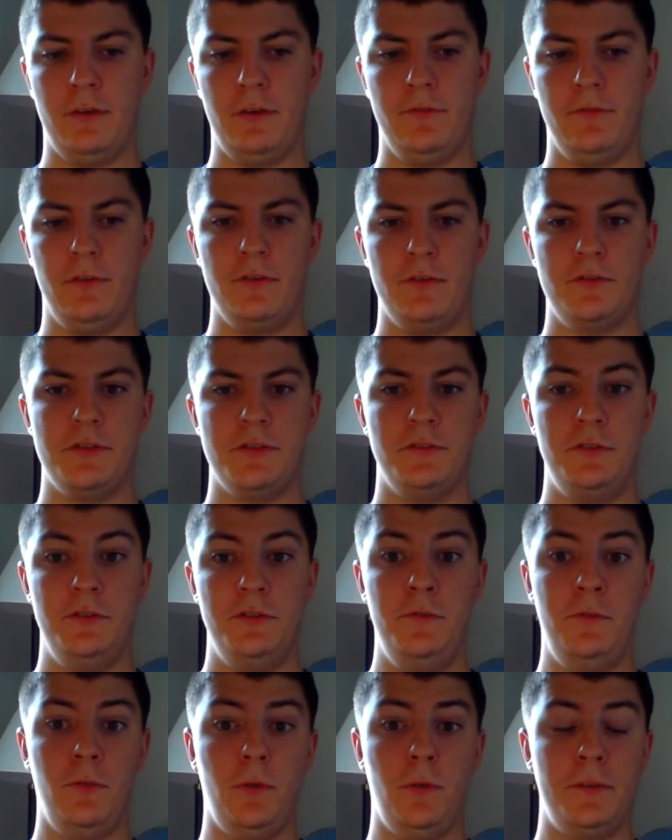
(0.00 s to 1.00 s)

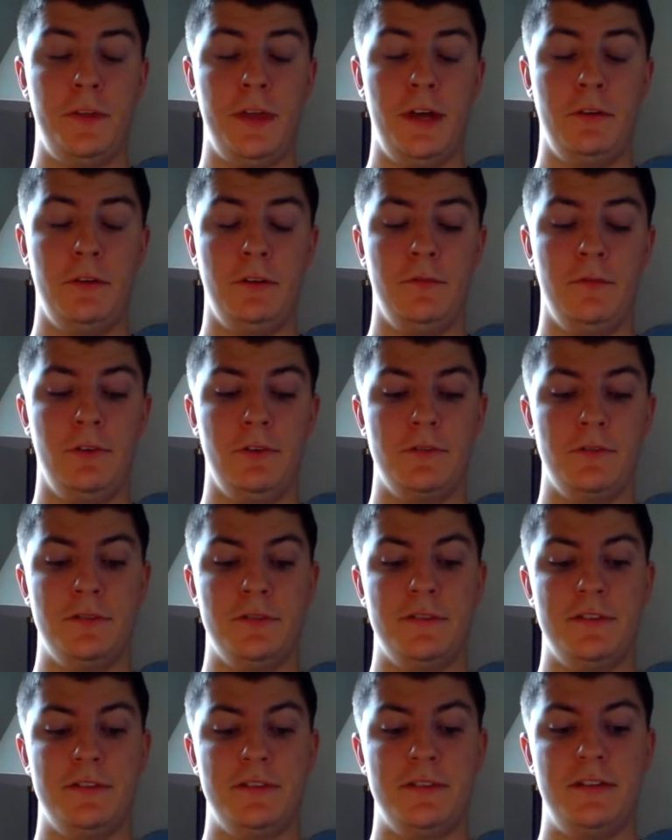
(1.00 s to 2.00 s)

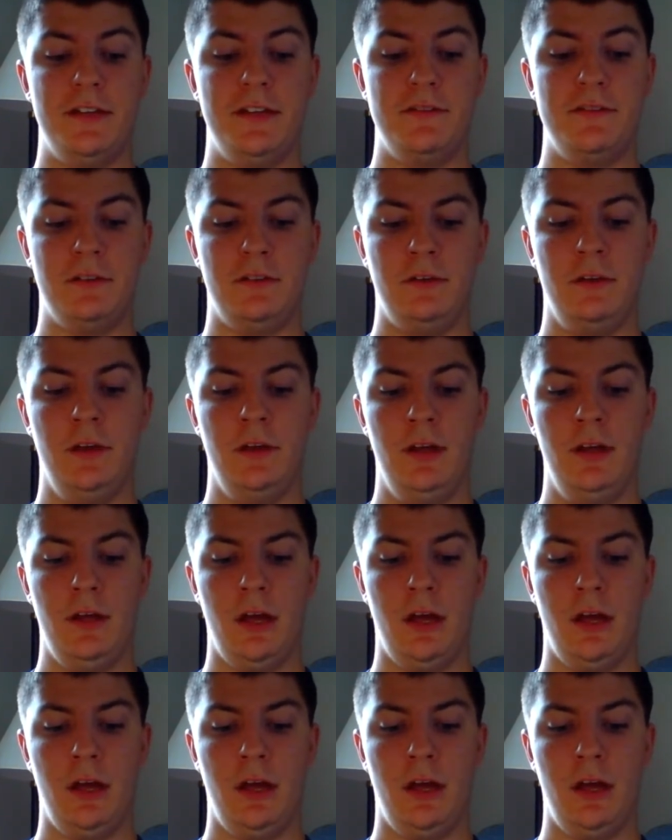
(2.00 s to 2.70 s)
conversions this season,